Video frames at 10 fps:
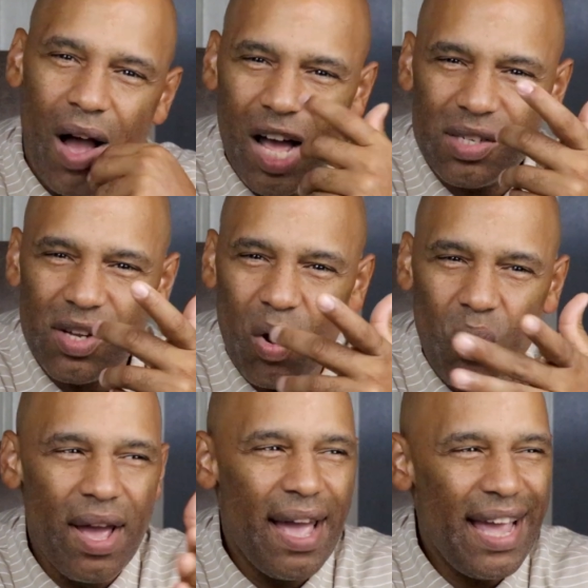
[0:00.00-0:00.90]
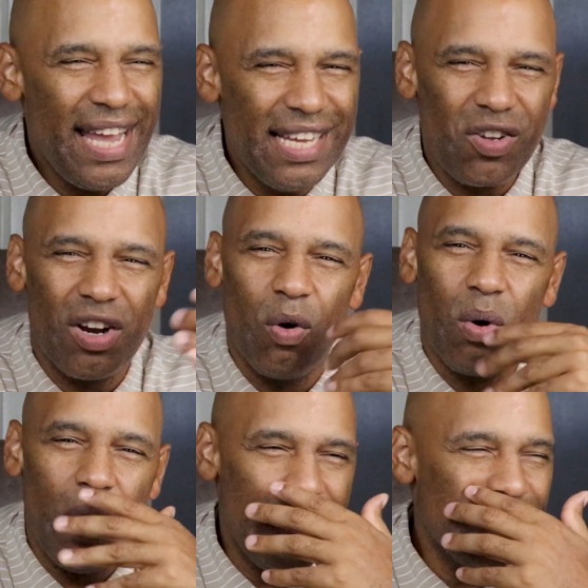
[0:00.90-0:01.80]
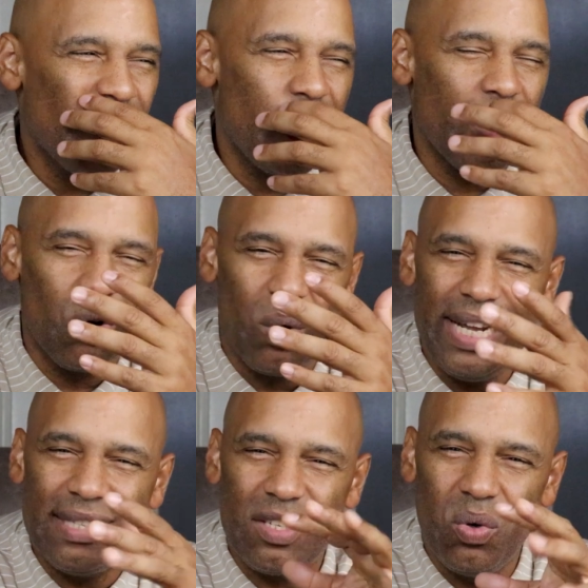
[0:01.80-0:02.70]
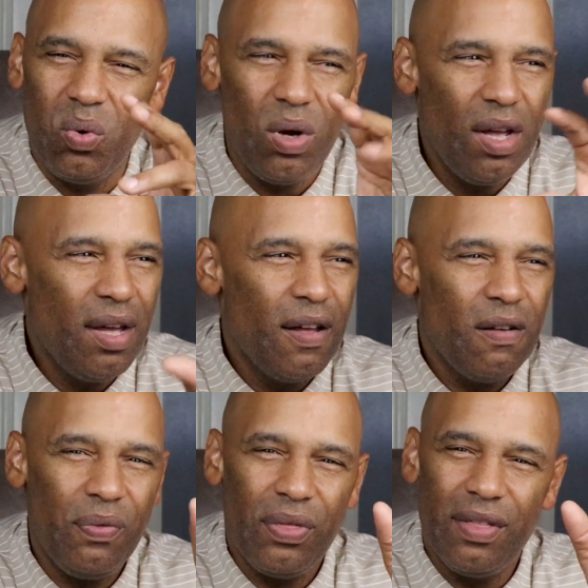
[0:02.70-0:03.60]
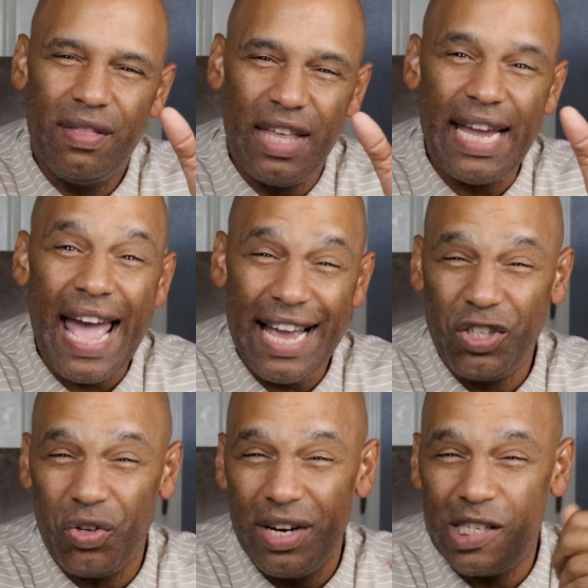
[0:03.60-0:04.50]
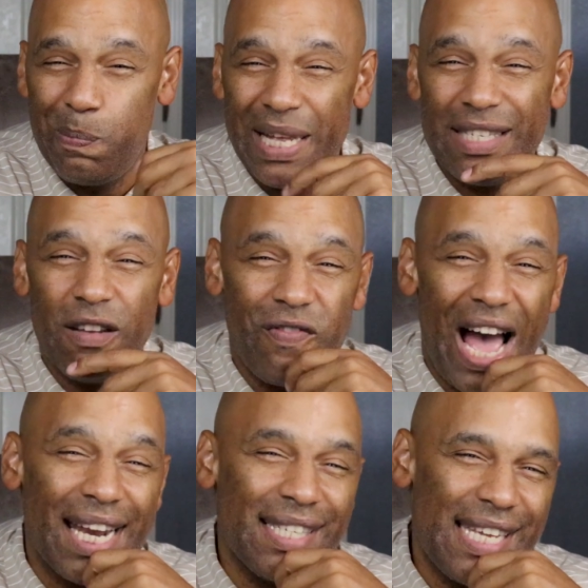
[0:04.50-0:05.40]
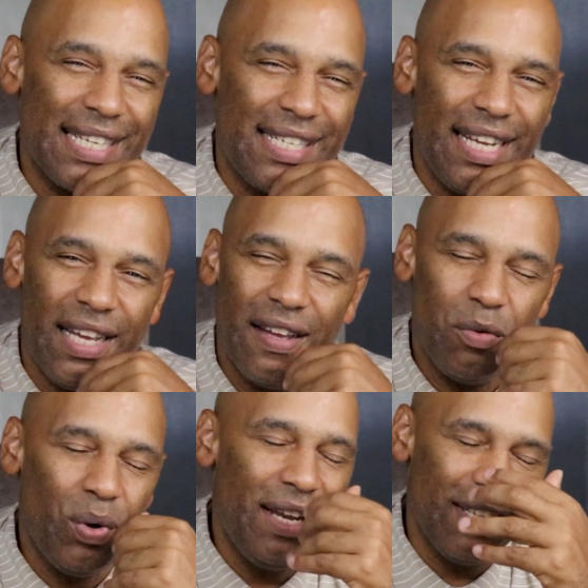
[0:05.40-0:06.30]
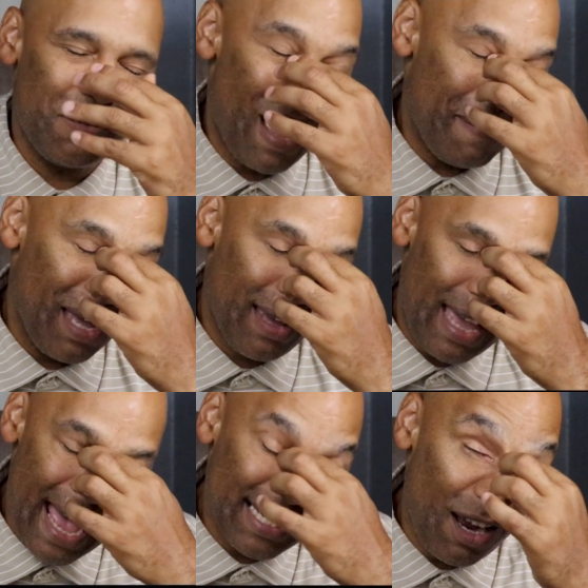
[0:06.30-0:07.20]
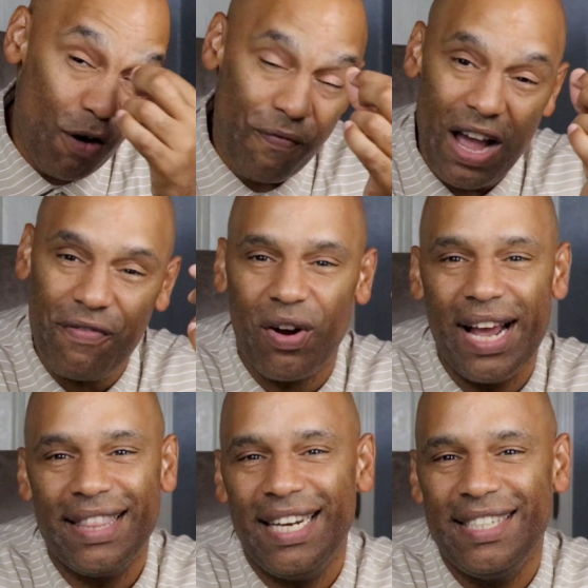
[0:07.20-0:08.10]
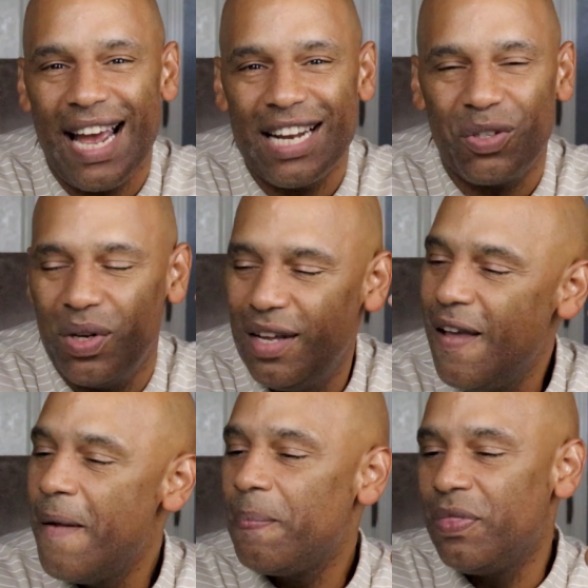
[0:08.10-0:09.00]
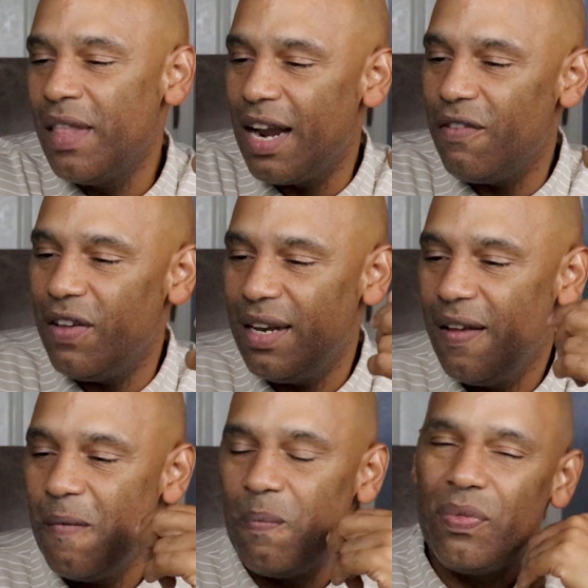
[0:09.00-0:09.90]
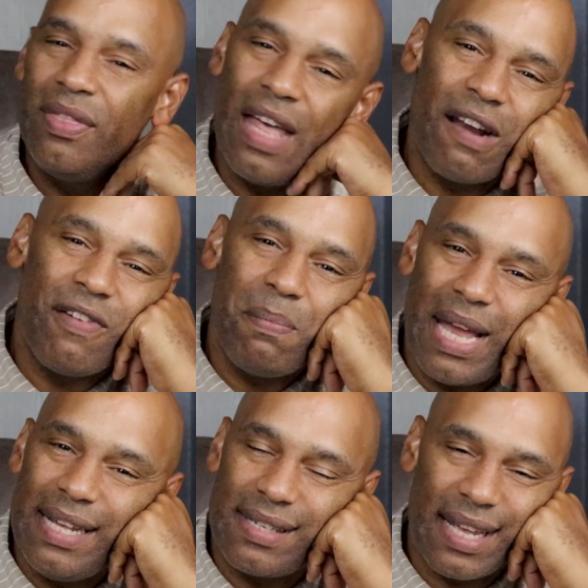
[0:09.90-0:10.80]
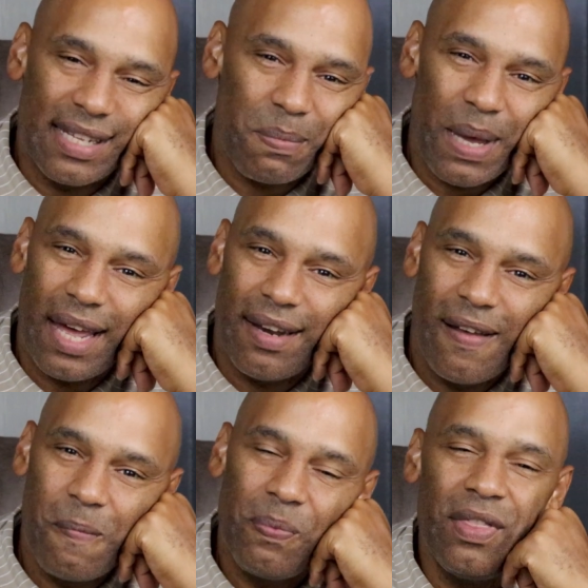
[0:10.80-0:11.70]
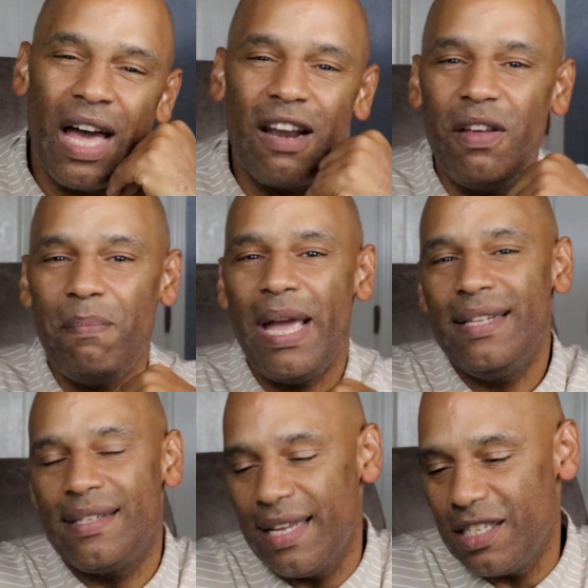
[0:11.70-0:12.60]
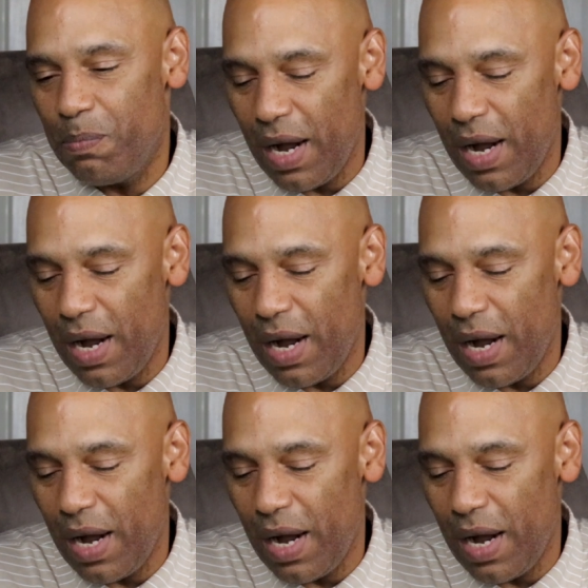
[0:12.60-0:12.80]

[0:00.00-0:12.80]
Also, he's going to agree to the extra expense of VADA testing when this might be a cash out fight for Anthony Joshua. None of it made sense, man. None of it made sense.